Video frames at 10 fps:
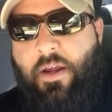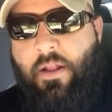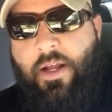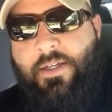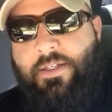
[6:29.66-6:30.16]

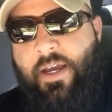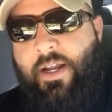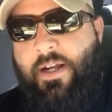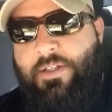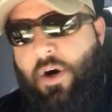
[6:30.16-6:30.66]
like I said,
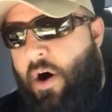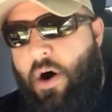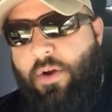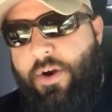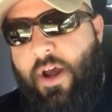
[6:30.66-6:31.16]
it's
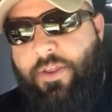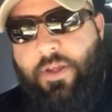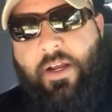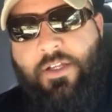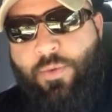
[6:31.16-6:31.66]
all or
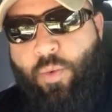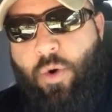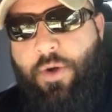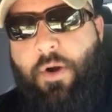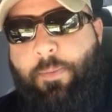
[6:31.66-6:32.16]
nothing. It's
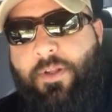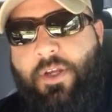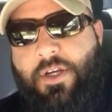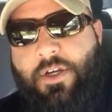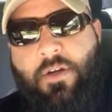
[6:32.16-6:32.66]
one
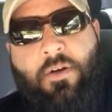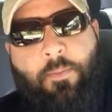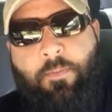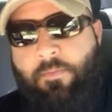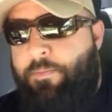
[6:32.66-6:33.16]
repetition,
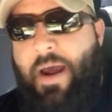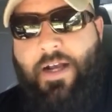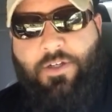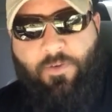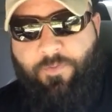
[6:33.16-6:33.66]

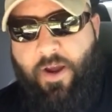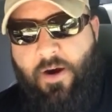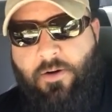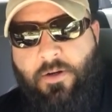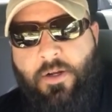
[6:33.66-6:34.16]
pass or
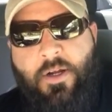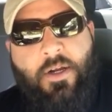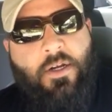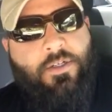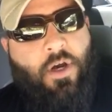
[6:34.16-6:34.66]
fail.
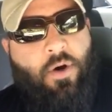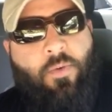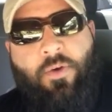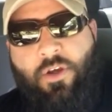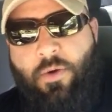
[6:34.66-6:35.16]

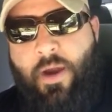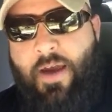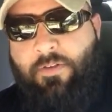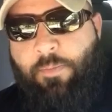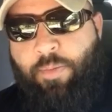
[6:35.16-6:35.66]
So you
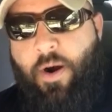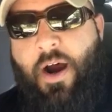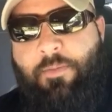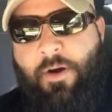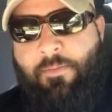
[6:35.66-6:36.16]
have to
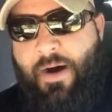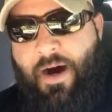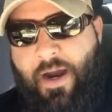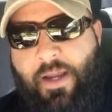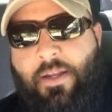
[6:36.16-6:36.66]
prime your
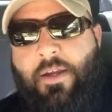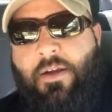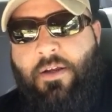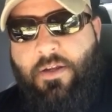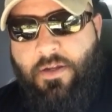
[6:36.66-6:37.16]
mind
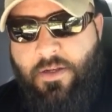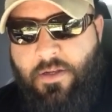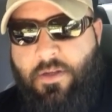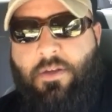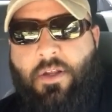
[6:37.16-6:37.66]

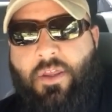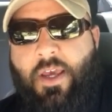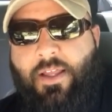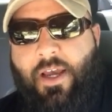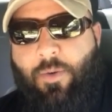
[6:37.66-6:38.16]
to
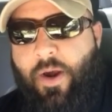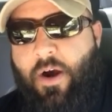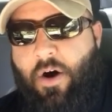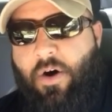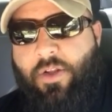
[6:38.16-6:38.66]
think that way
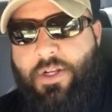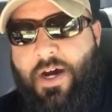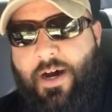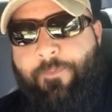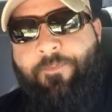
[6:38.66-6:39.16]
all the
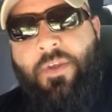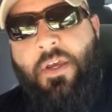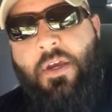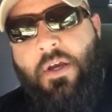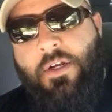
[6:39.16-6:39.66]
time.
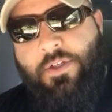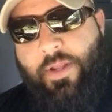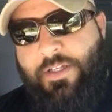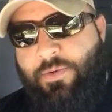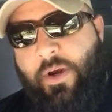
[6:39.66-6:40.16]
So
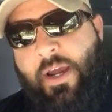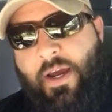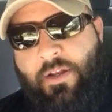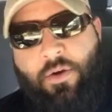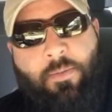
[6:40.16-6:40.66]
that's the way
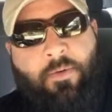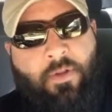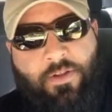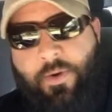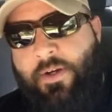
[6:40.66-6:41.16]
I do.
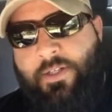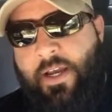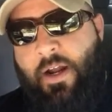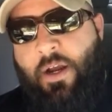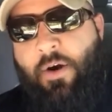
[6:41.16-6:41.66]
That's what I was
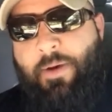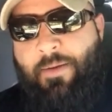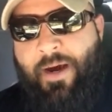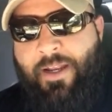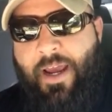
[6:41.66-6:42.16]
saying. I go
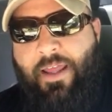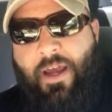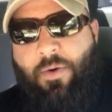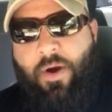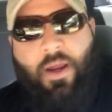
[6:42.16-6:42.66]
about my day
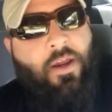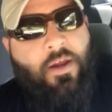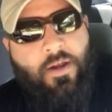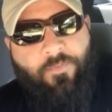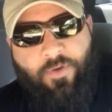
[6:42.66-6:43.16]
that way.
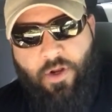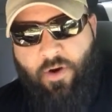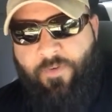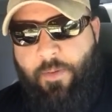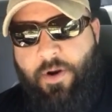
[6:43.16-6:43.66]
You
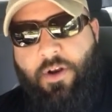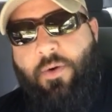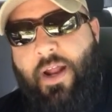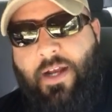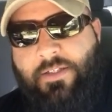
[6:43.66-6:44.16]
know, if I'm going to
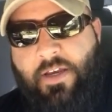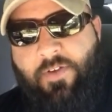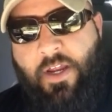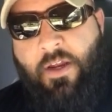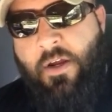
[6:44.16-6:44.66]
do an
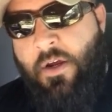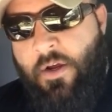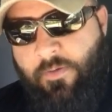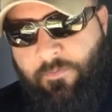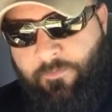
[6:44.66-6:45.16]
activity
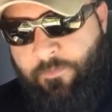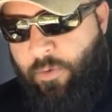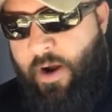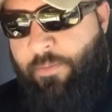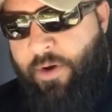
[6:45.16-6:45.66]

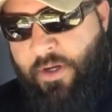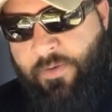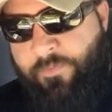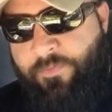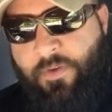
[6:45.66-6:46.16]
or I'm going
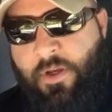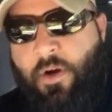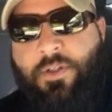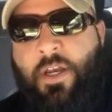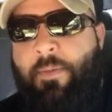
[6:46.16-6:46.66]
to you
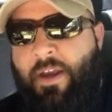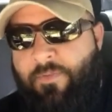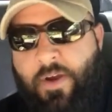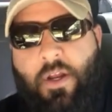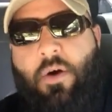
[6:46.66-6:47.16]
know, say make a
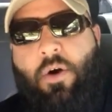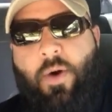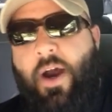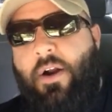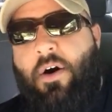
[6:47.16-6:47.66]
video or
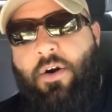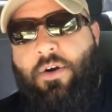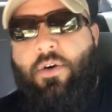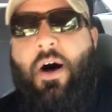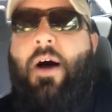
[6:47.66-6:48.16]
write an
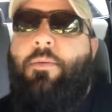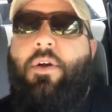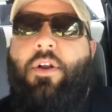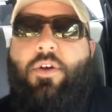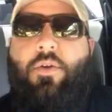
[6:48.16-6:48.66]
article, I'm
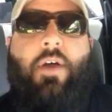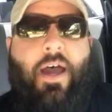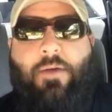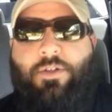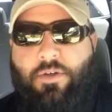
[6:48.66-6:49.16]
going to do the
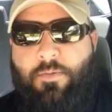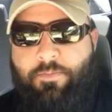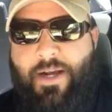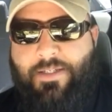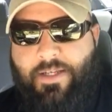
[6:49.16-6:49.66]
absolute
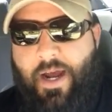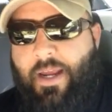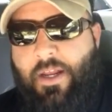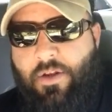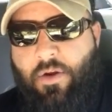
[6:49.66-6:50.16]
best that I
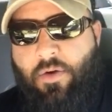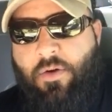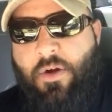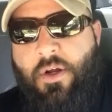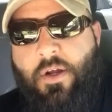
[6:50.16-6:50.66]
can do.
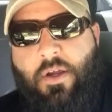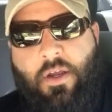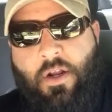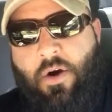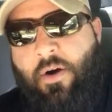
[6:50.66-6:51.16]

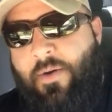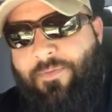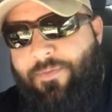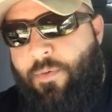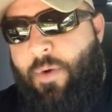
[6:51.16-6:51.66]
You know,
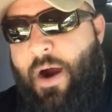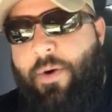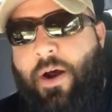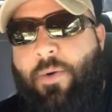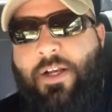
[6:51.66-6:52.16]
why
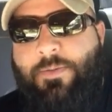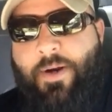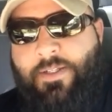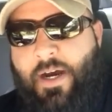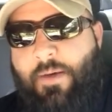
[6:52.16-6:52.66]
would I waste
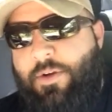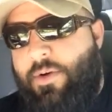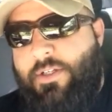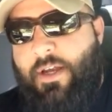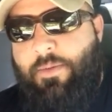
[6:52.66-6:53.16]
my time
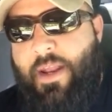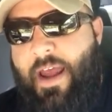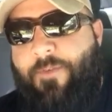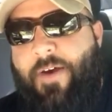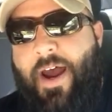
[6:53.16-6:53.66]
doing something
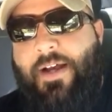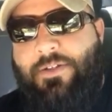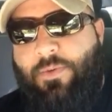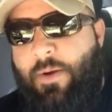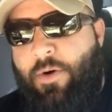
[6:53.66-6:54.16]

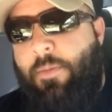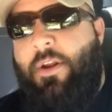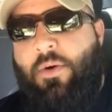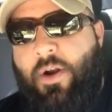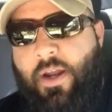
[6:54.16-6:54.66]
half-assed when I'm going to be
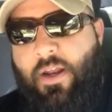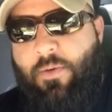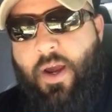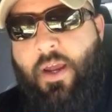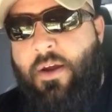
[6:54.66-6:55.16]
doing it
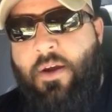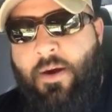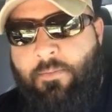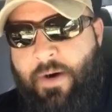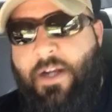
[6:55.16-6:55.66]
anyway?
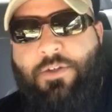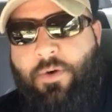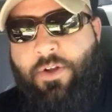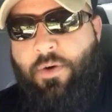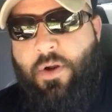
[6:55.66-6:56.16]
Might as
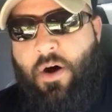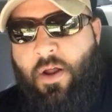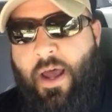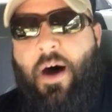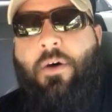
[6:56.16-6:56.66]
well do it
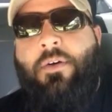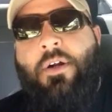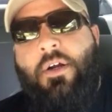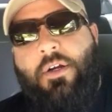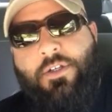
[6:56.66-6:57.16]
all out.
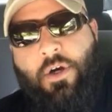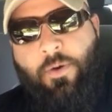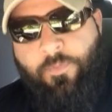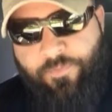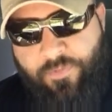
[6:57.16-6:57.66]

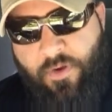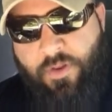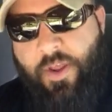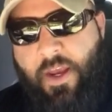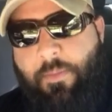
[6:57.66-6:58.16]
So
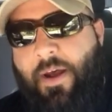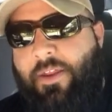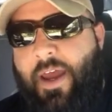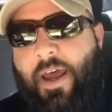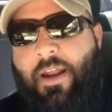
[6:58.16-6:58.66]
think about
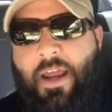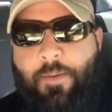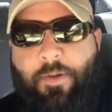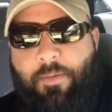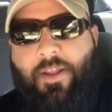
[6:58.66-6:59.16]
that,
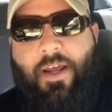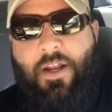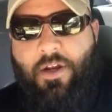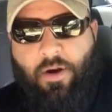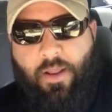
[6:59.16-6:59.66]
implement that
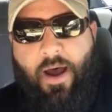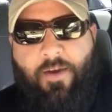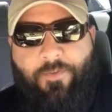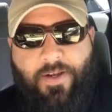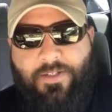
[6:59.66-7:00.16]
into your
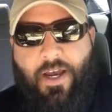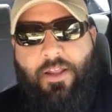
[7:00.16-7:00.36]
life, inside